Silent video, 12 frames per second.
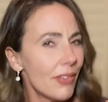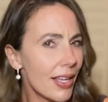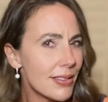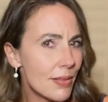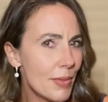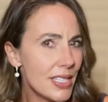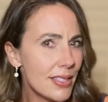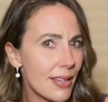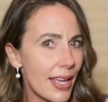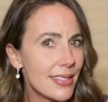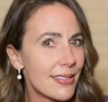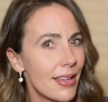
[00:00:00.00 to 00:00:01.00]
got some
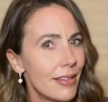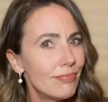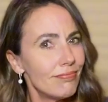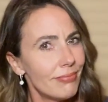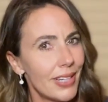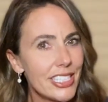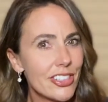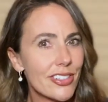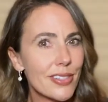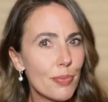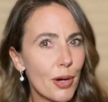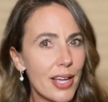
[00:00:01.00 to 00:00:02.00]
insights that might
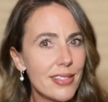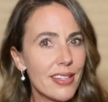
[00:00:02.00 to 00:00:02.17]
just surprise